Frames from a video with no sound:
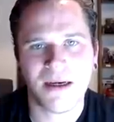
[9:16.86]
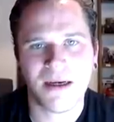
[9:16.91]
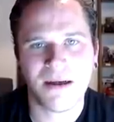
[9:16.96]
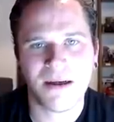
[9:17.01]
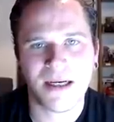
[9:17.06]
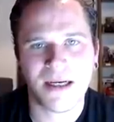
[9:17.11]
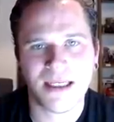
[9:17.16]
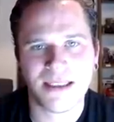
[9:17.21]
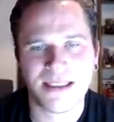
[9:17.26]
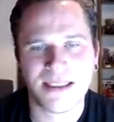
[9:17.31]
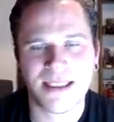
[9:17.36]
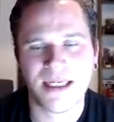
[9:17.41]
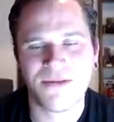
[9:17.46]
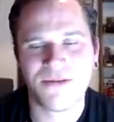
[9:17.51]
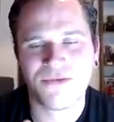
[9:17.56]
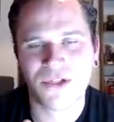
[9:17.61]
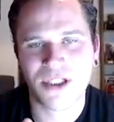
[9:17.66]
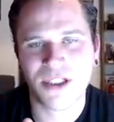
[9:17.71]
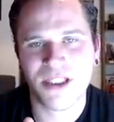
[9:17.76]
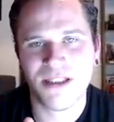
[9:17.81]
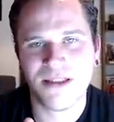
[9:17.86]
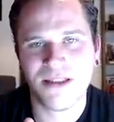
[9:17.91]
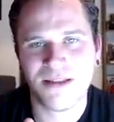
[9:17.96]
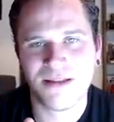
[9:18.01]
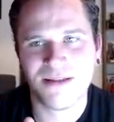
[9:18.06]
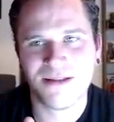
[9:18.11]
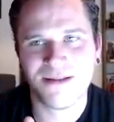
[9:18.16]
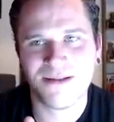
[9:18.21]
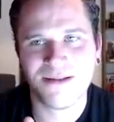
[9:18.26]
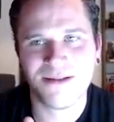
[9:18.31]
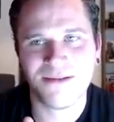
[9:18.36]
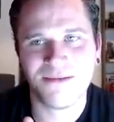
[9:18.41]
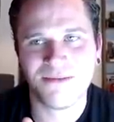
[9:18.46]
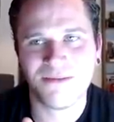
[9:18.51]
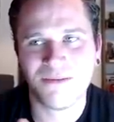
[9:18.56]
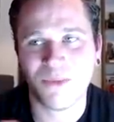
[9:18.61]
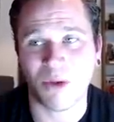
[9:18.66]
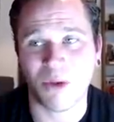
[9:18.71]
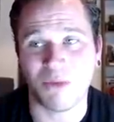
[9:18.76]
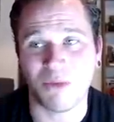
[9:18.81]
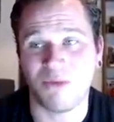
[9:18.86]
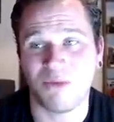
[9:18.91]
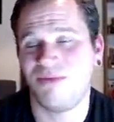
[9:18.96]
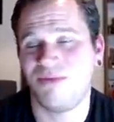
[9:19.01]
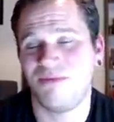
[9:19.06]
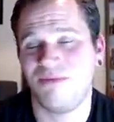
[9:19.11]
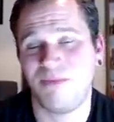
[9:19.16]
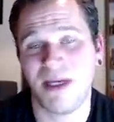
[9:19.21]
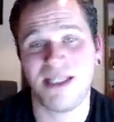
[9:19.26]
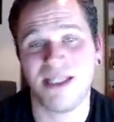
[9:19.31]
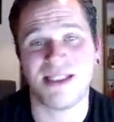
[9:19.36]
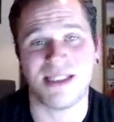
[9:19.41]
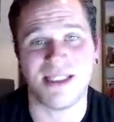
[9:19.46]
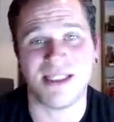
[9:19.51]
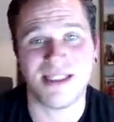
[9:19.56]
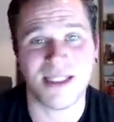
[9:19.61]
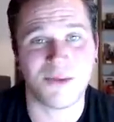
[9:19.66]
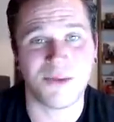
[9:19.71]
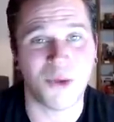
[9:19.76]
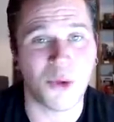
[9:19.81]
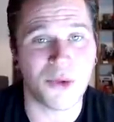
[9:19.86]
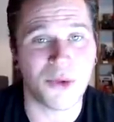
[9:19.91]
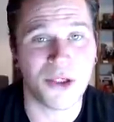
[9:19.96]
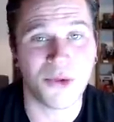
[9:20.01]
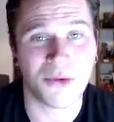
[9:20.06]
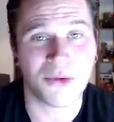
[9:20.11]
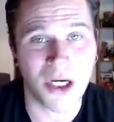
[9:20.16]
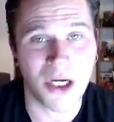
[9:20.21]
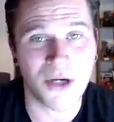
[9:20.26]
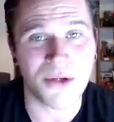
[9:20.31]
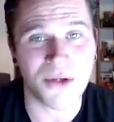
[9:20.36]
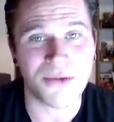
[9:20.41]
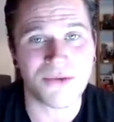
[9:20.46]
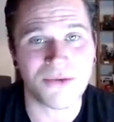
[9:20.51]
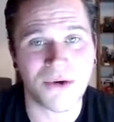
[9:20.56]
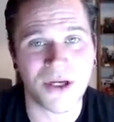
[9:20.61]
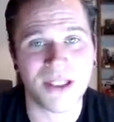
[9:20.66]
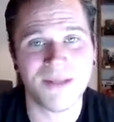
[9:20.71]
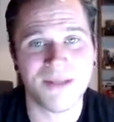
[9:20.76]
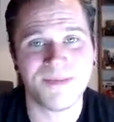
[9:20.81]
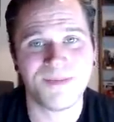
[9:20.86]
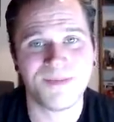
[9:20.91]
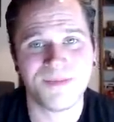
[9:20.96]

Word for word: and said very, well, basically said what we all know, right?